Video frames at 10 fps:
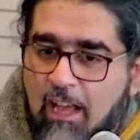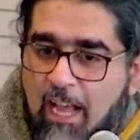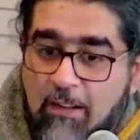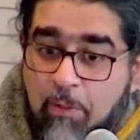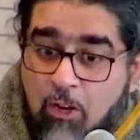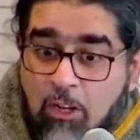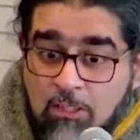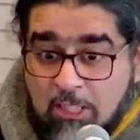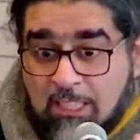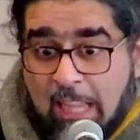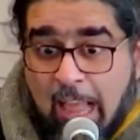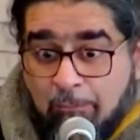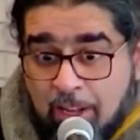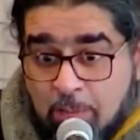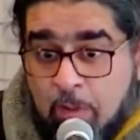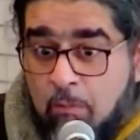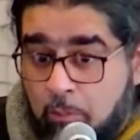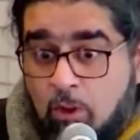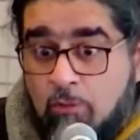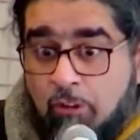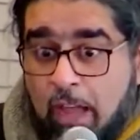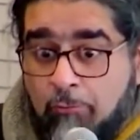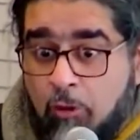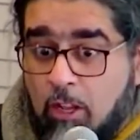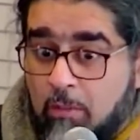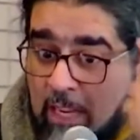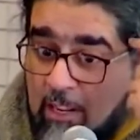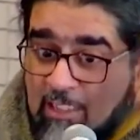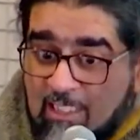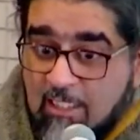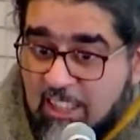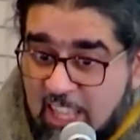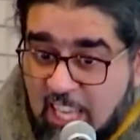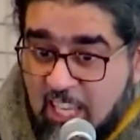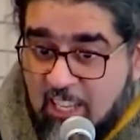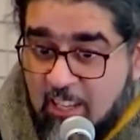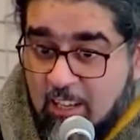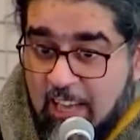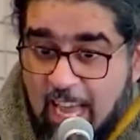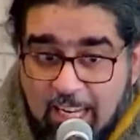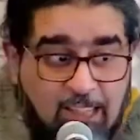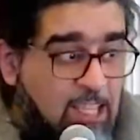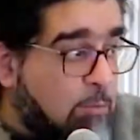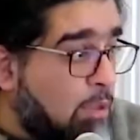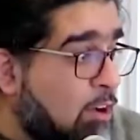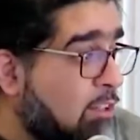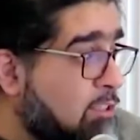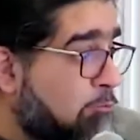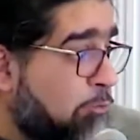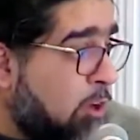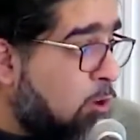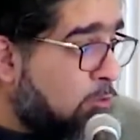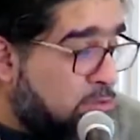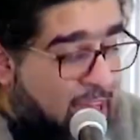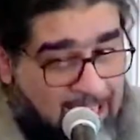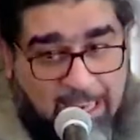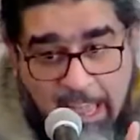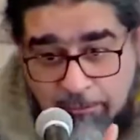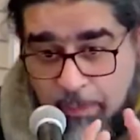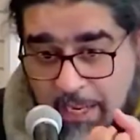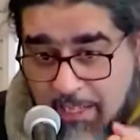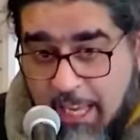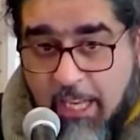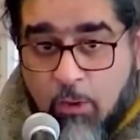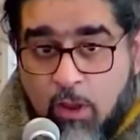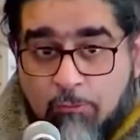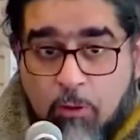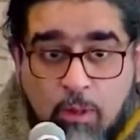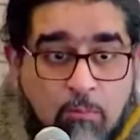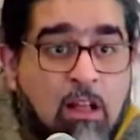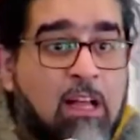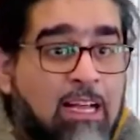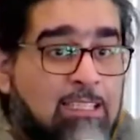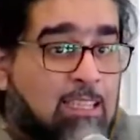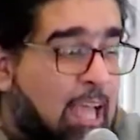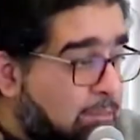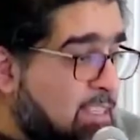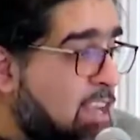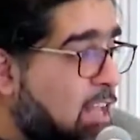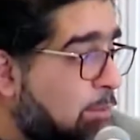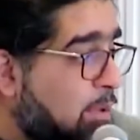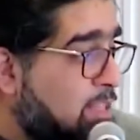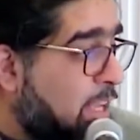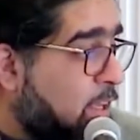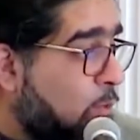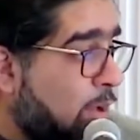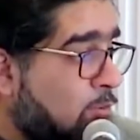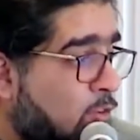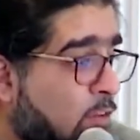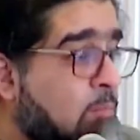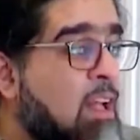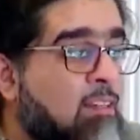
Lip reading: And because this life has been beautified for him, he doesn't think anything beyond the fear of that life being taken away from him, his lifestyle being taken away from him.